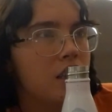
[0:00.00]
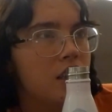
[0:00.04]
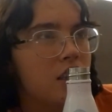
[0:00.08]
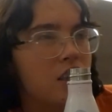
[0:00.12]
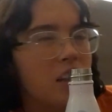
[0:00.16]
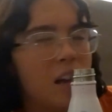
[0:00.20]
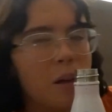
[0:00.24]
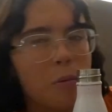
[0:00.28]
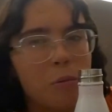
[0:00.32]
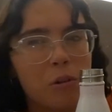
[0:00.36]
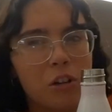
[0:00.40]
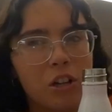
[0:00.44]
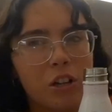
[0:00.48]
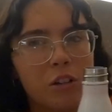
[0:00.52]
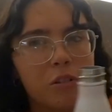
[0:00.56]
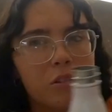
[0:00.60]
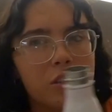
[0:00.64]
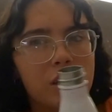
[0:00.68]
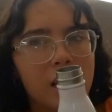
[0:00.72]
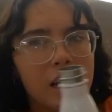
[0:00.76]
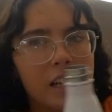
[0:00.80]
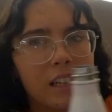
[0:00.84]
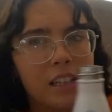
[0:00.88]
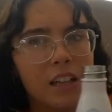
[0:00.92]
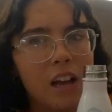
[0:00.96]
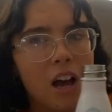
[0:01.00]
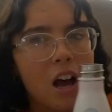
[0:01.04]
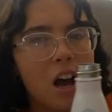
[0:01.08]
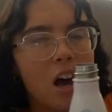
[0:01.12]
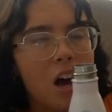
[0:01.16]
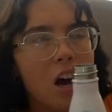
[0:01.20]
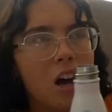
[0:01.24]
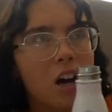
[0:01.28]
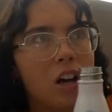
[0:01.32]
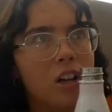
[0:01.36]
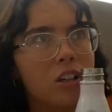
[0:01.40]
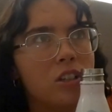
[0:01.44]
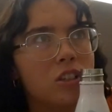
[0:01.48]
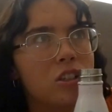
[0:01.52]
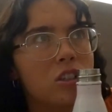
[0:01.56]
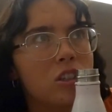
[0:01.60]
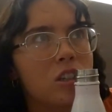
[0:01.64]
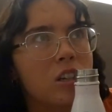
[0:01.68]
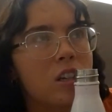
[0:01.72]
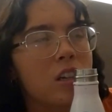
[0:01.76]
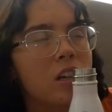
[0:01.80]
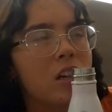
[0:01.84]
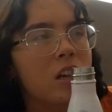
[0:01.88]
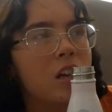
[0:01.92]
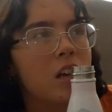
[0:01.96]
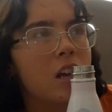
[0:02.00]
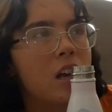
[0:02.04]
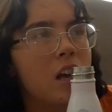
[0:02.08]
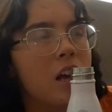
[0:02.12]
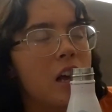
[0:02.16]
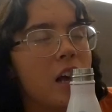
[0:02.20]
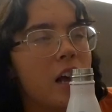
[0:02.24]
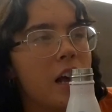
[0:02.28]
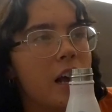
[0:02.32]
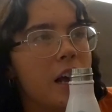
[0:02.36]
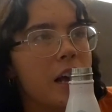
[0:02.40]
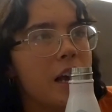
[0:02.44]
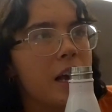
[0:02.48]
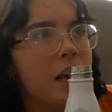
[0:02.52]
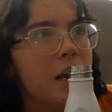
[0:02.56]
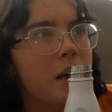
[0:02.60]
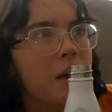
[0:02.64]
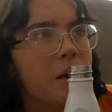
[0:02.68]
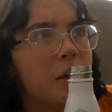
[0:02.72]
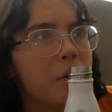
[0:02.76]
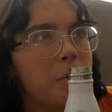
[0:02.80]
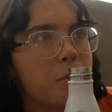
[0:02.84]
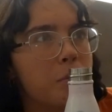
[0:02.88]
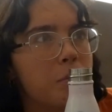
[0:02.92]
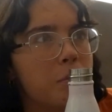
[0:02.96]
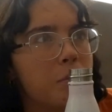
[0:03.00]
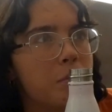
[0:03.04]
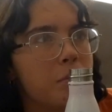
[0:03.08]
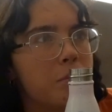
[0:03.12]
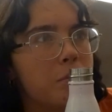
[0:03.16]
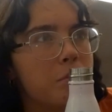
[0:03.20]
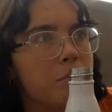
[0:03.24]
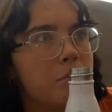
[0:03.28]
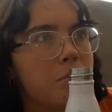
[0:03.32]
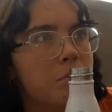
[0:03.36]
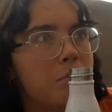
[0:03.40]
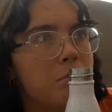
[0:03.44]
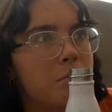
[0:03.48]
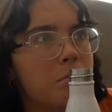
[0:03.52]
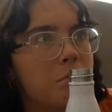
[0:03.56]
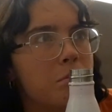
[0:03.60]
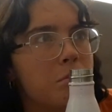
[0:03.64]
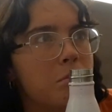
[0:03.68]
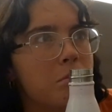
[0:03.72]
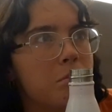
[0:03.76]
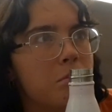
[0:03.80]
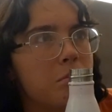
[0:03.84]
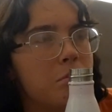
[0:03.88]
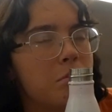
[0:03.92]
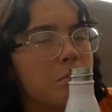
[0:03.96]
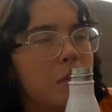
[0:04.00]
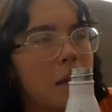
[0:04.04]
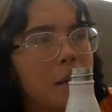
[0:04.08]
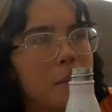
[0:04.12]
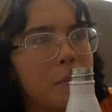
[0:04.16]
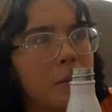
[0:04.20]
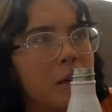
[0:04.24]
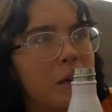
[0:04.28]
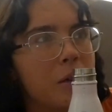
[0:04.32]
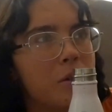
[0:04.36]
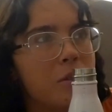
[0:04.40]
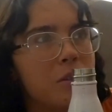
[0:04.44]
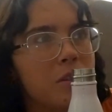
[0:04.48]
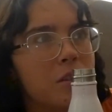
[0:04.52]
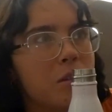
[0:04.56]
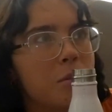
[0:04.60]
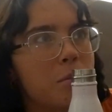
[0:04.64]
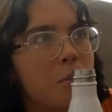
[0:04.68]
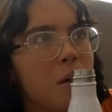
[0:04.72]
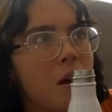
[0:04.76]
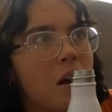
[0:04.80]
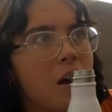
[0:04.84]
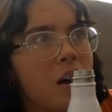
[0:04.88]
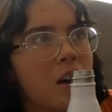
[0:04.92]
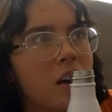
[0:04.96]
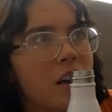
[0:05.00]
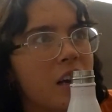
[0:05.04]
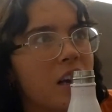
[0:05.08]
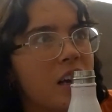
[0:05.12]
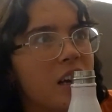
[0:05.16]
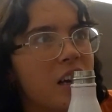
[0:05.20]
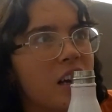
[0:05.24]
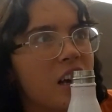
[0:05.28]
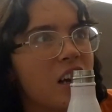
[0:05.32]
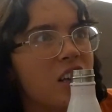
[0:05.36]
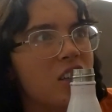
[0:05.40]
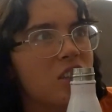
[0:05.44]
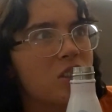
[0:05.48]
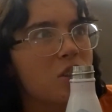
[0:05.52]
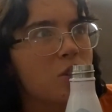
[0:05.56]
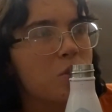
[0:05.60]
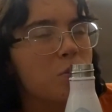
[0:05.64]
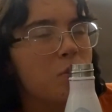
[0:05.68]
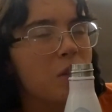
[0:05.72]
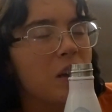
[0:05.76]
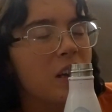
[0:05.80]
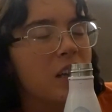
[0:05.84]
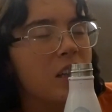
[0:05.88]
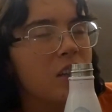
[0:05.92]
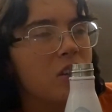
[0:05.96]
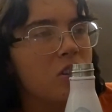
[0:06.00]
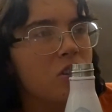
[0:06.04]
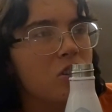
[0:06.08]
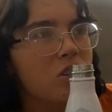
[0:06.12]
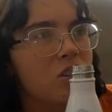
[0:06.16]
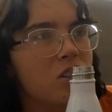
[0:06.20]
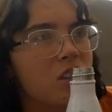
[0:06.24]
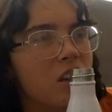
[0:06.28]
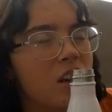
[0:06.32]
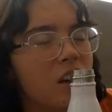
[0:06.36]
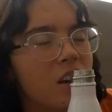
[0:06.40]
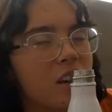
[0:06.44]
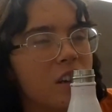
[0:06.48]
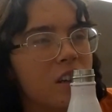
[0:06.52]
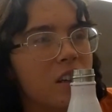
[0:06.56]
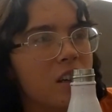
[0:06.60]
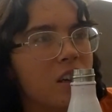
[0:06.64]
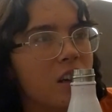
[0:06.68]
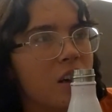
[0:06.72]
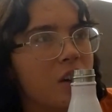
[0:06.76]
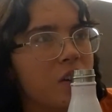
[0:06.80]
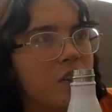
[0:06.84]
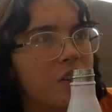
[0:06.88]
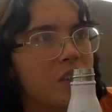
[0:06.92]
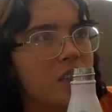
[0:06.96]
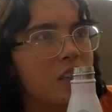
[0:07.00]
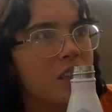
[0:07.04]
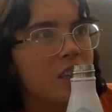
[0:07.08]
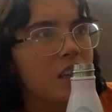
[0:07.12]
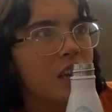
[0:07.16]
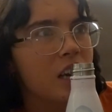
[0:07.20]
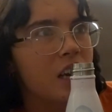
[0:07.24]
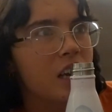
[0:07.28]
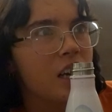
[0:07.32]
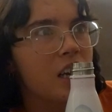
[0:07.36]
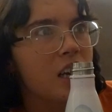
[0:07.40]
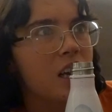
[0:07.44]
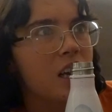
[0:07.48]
I want to go to like the arch and maybe go to the market and get some like lunch there, I don't know, we'll see.